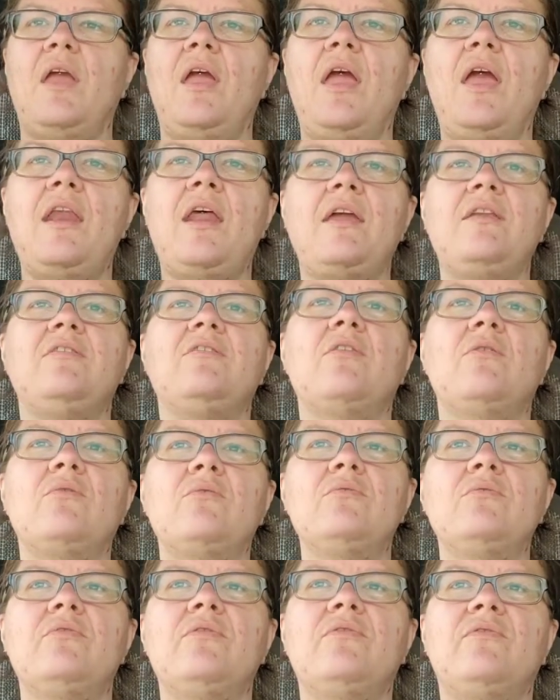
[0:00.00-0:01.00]
And I
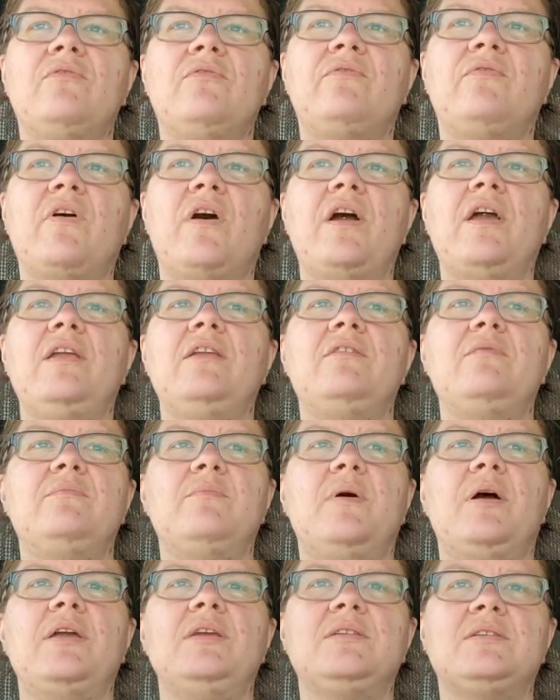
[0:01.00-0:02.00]
don't
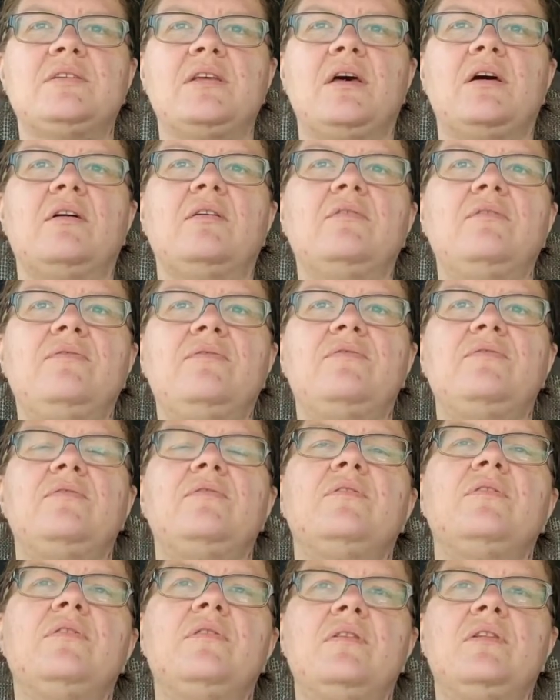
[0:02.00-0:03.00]
find myself
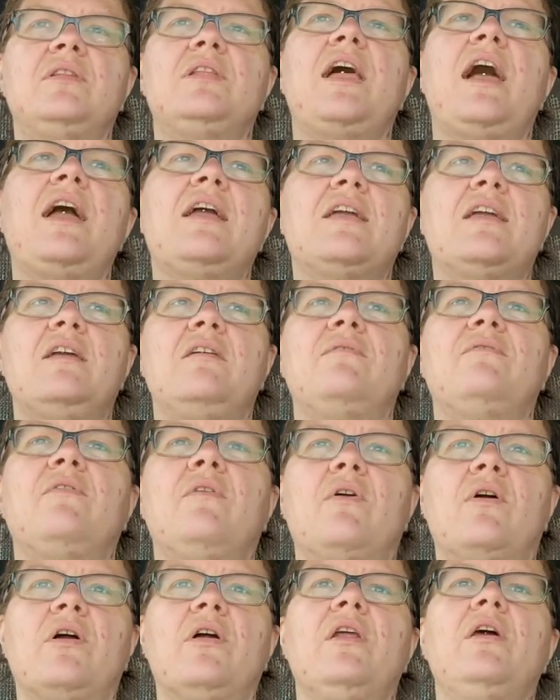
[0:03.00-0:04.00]
lacking
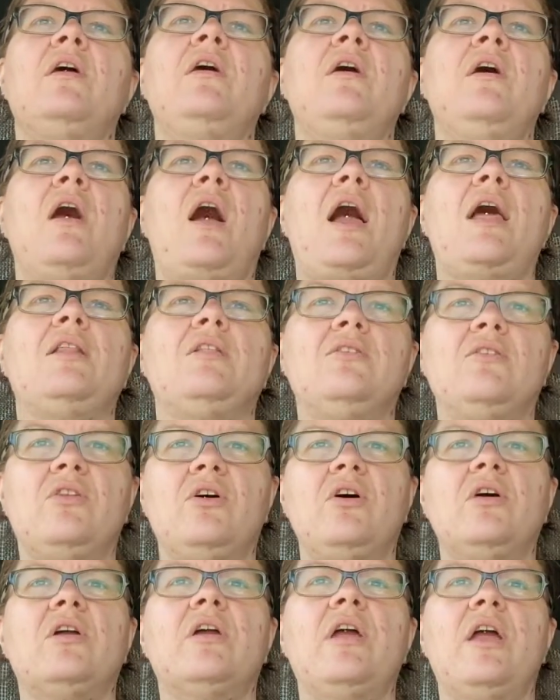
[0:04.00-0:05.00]
for it. I
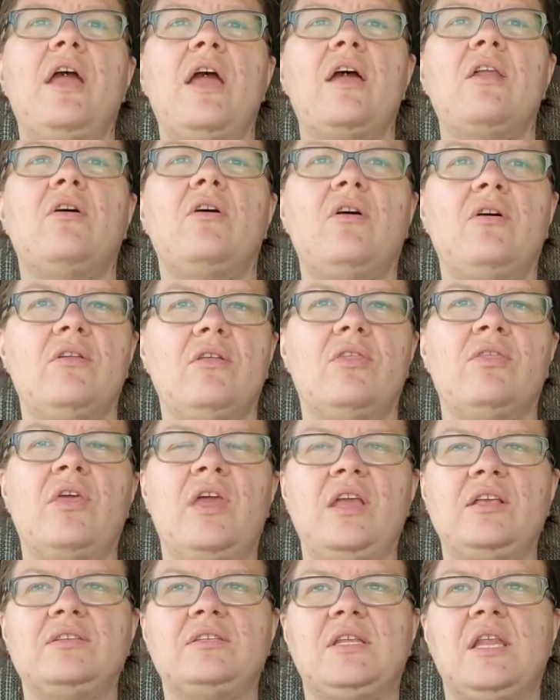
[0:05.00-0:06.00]
look at all the
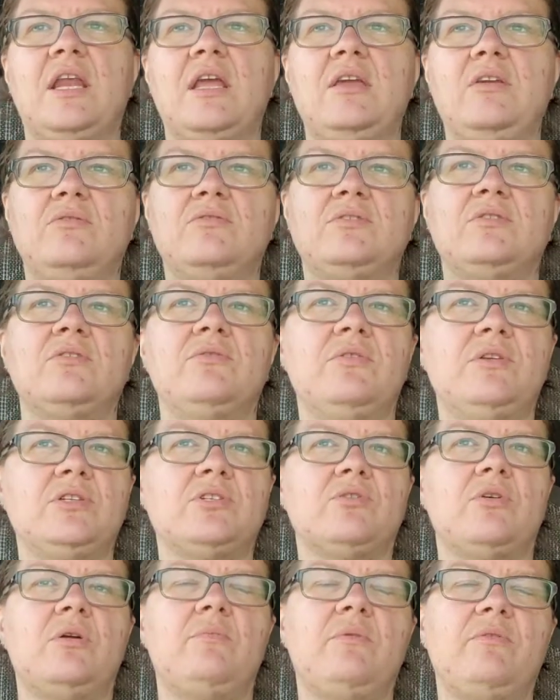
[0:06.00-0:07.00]
things that I used to
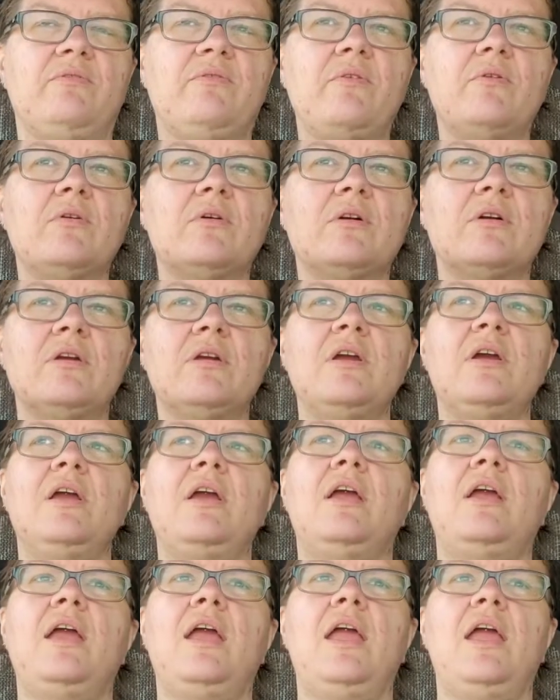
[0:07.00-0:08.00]
enjoy before
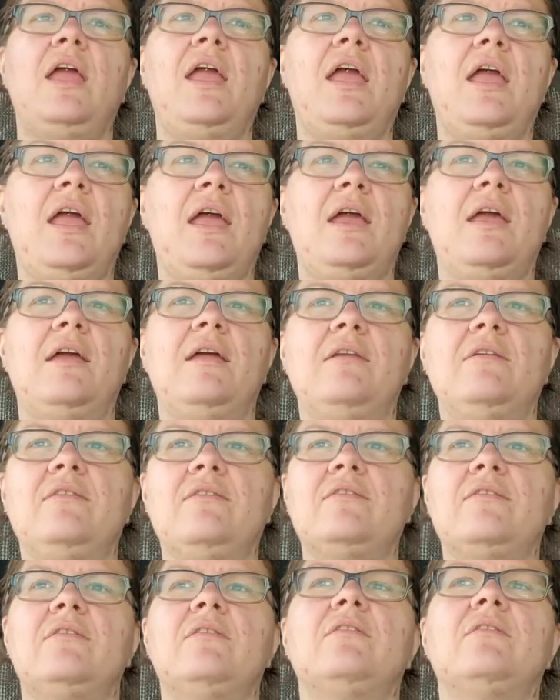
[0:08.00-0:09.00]
and